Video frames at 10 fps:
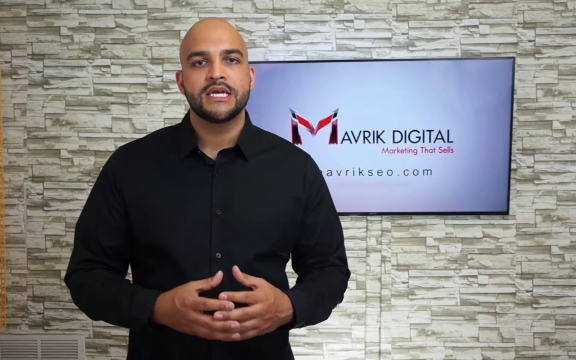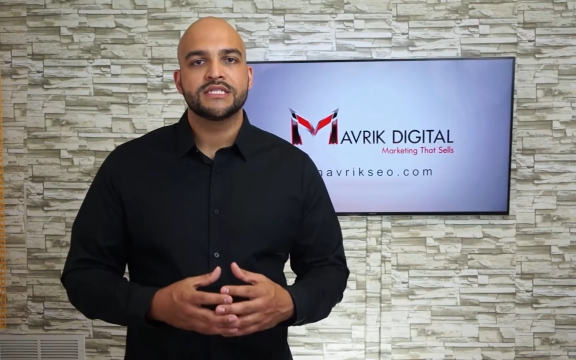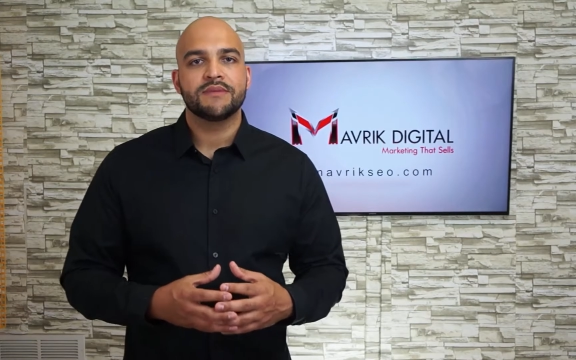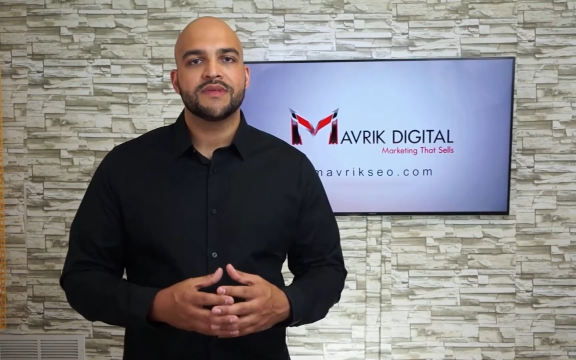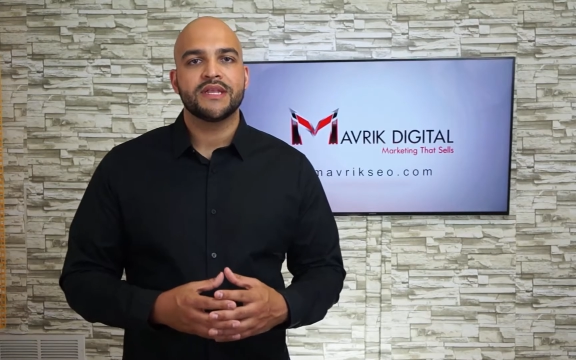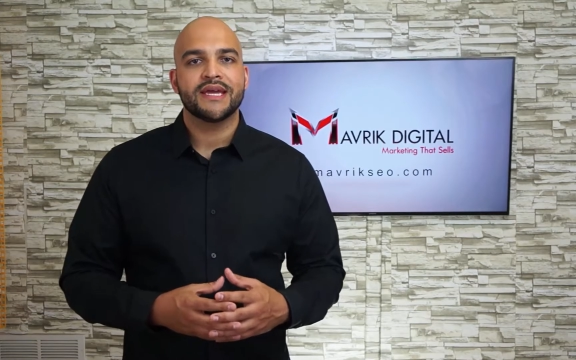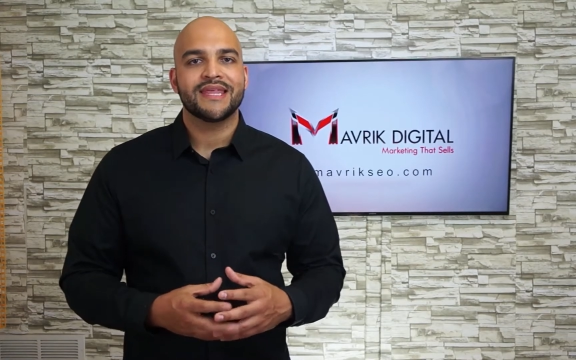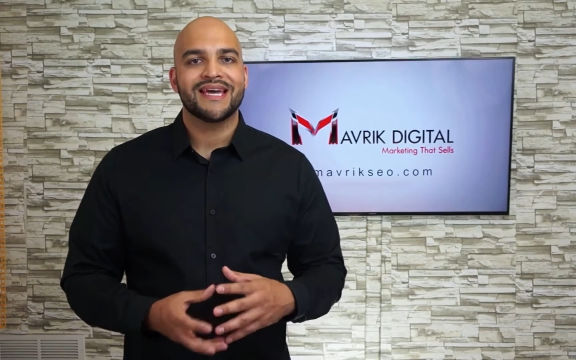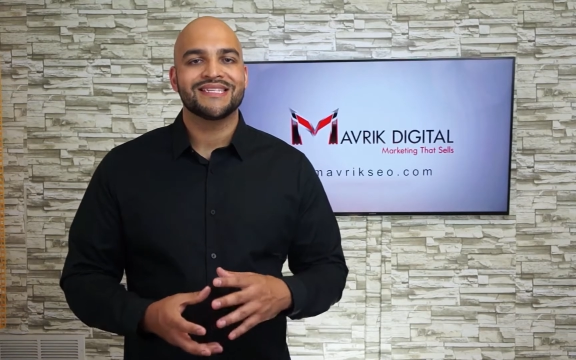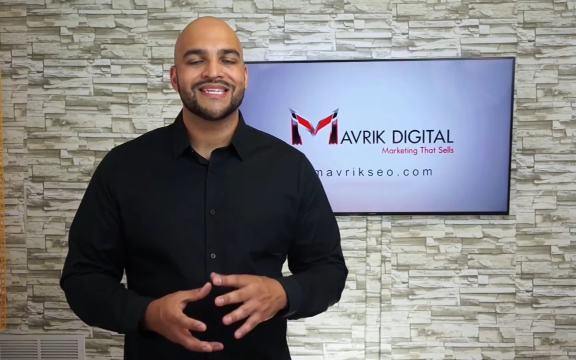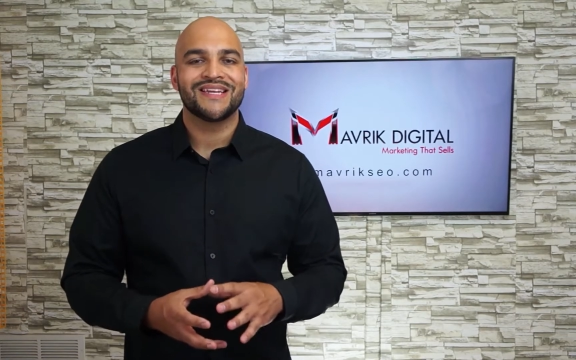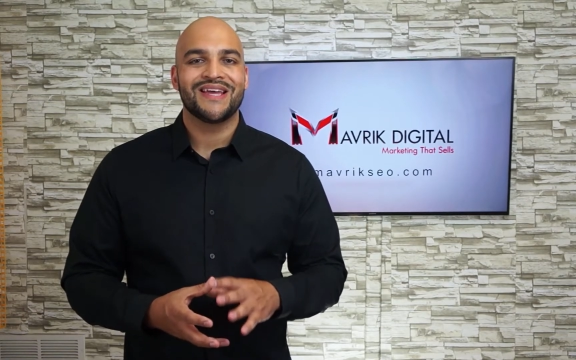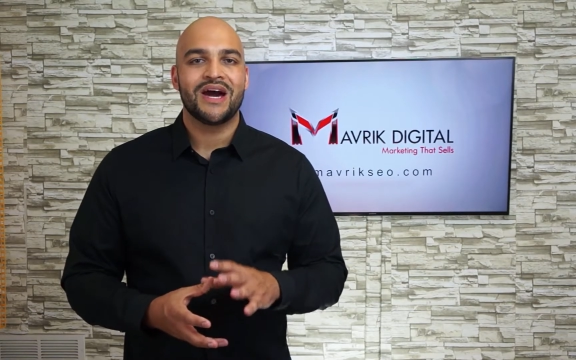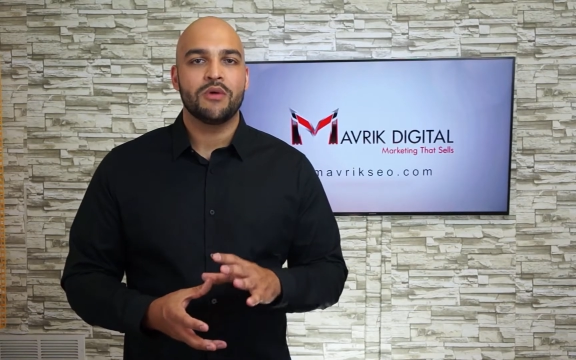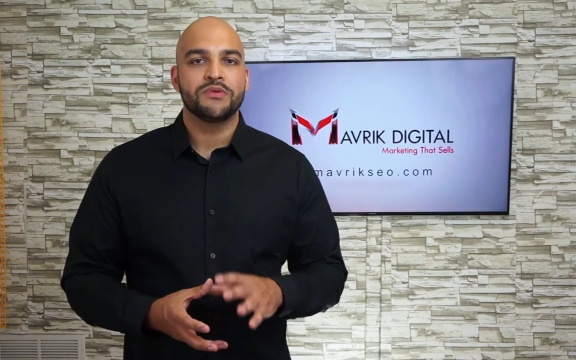Something like that is going to
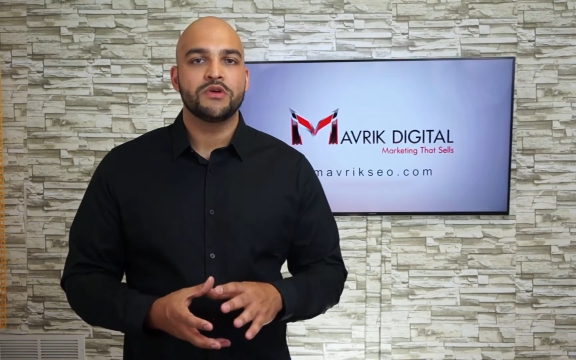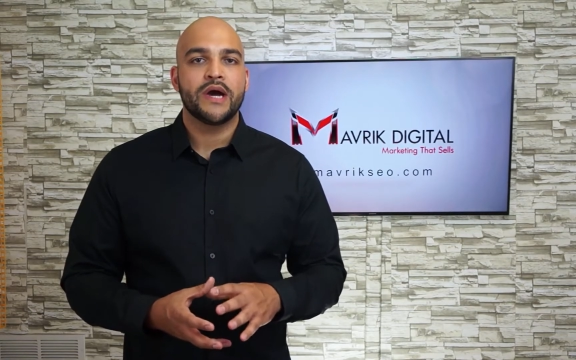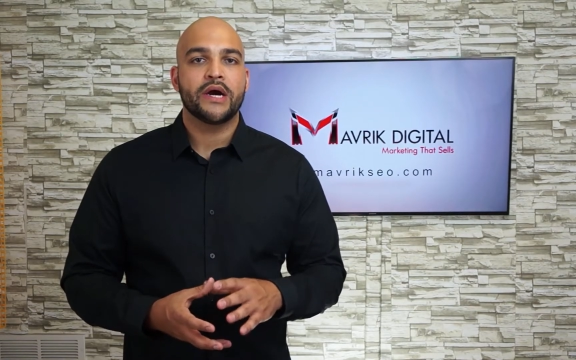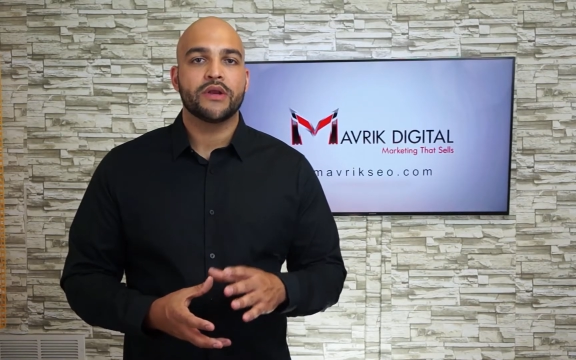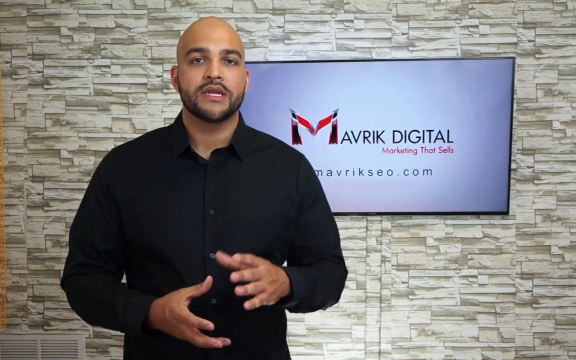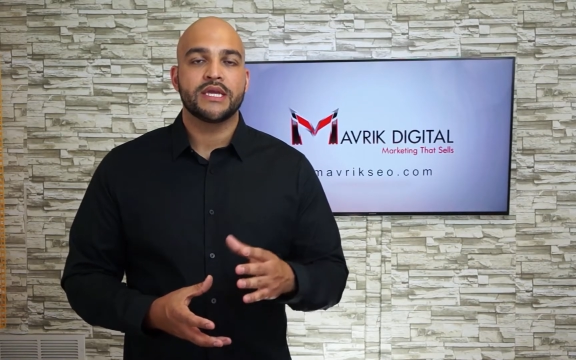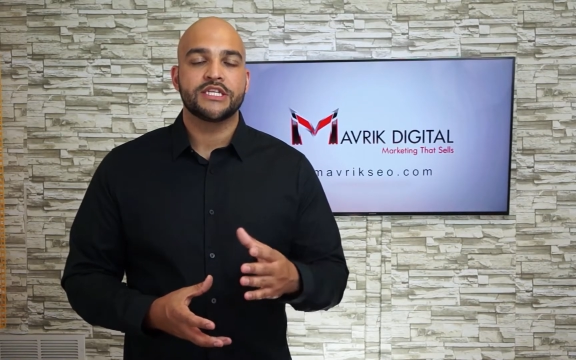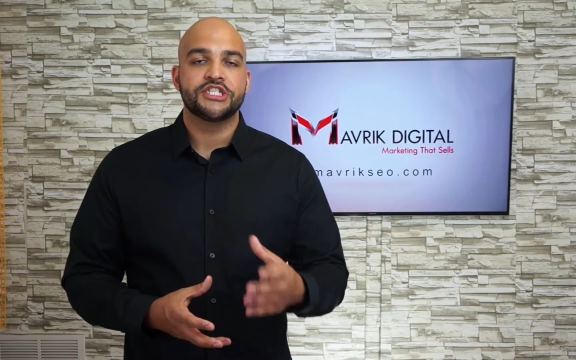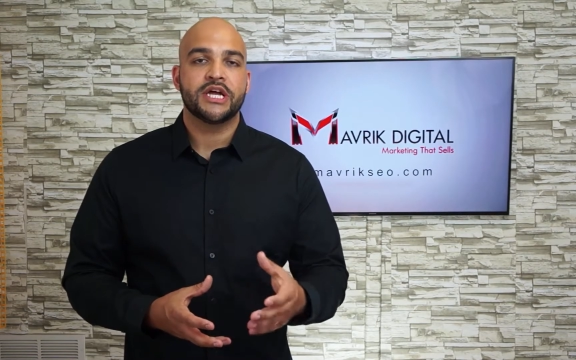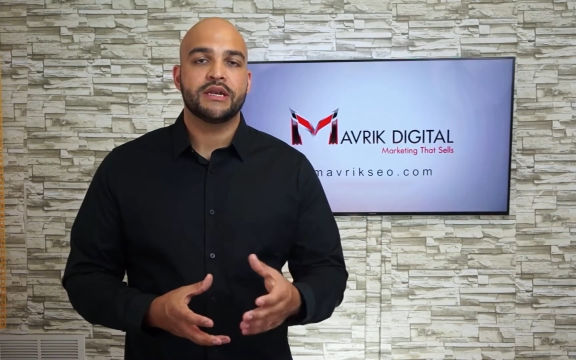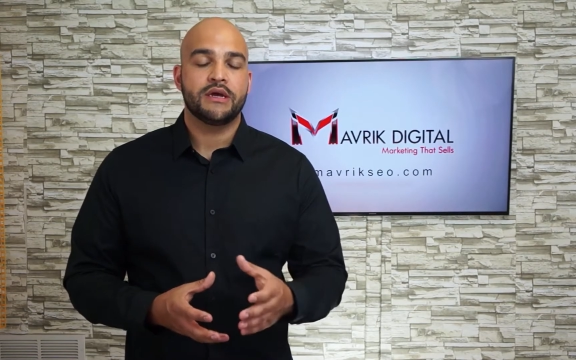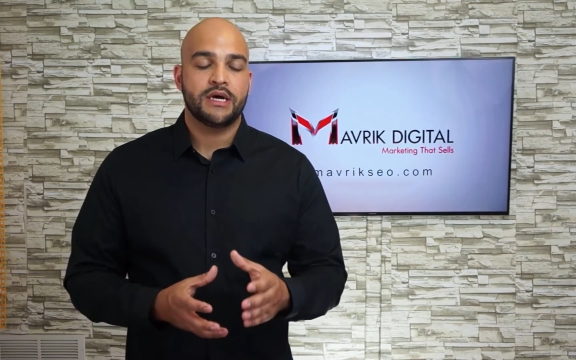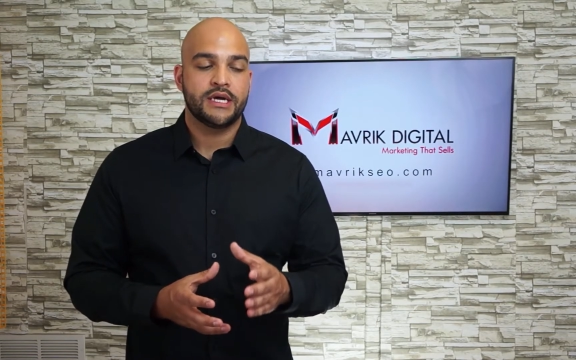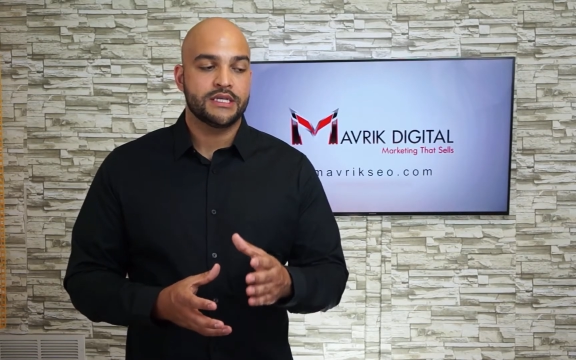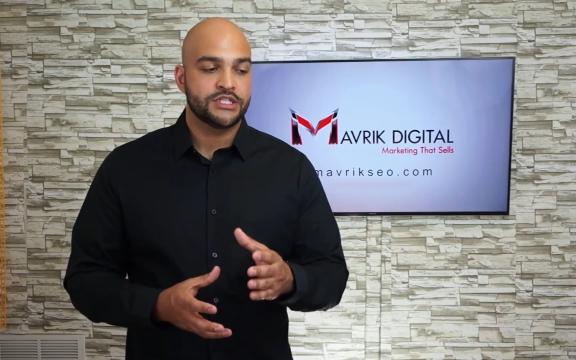help you out and get gen
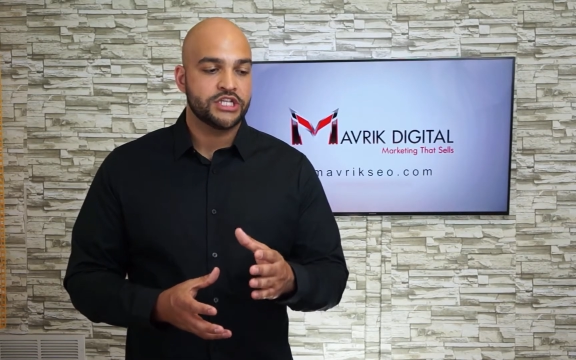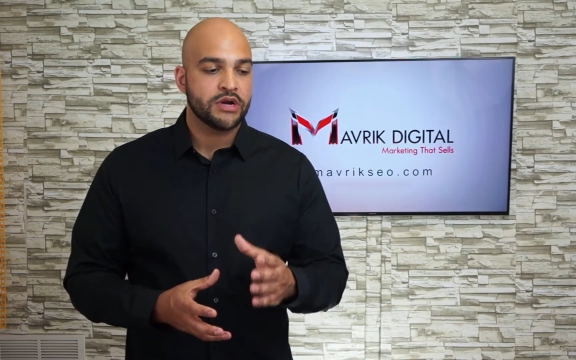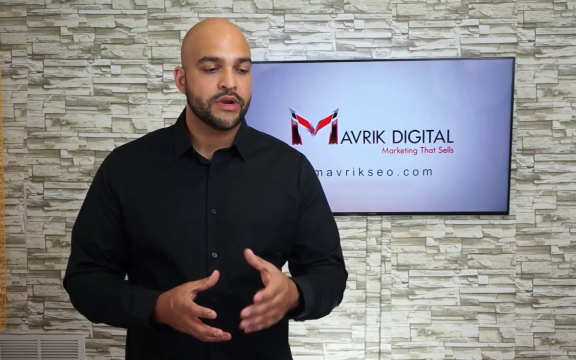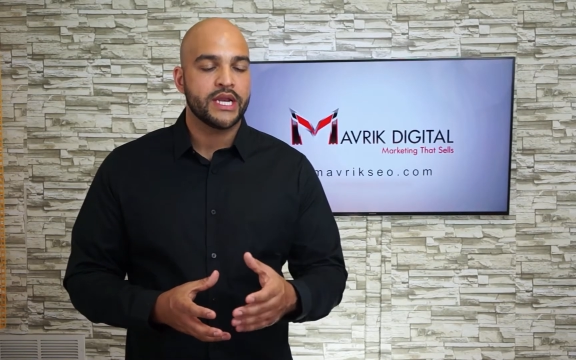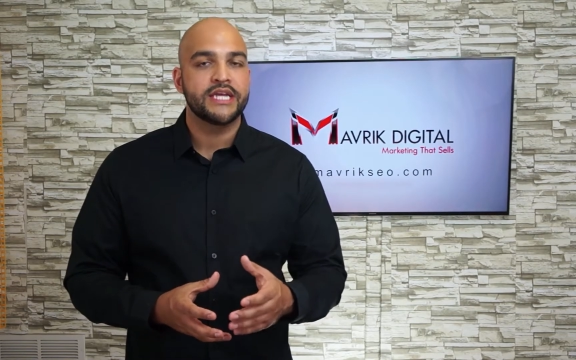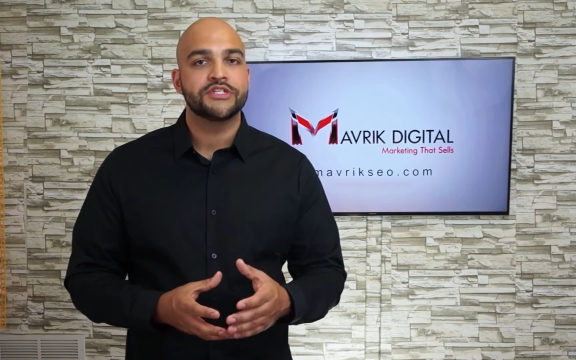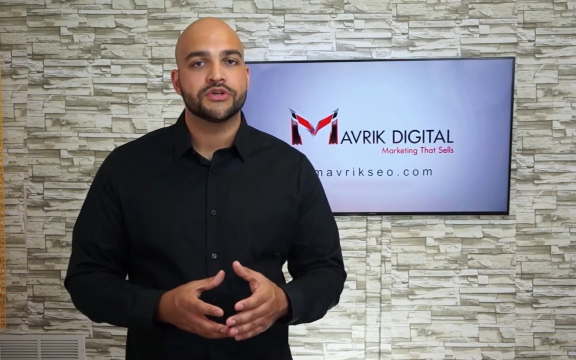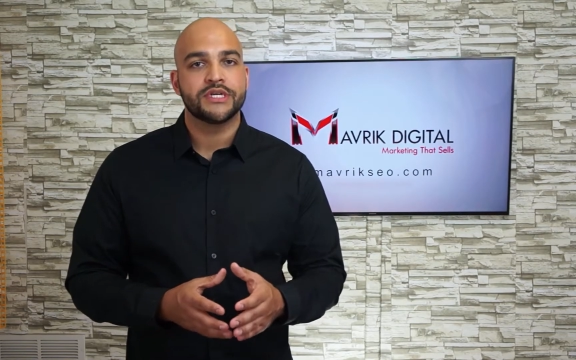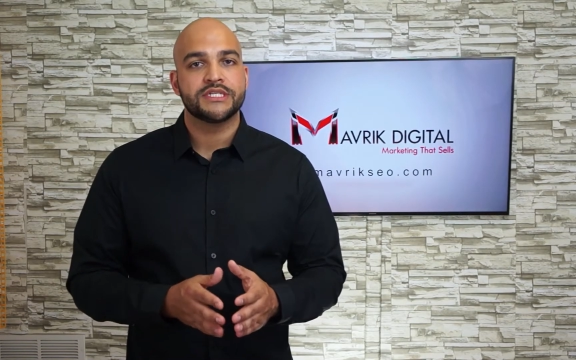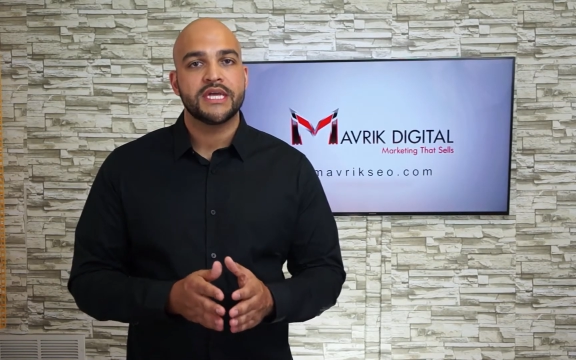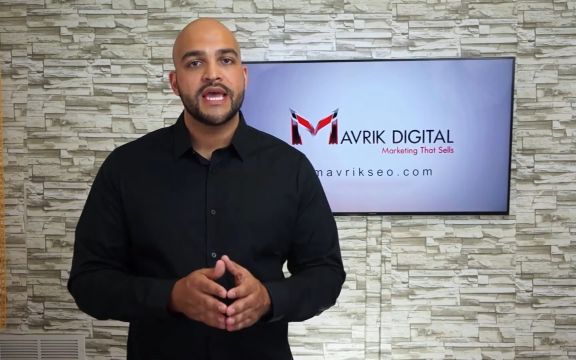uh, generate interest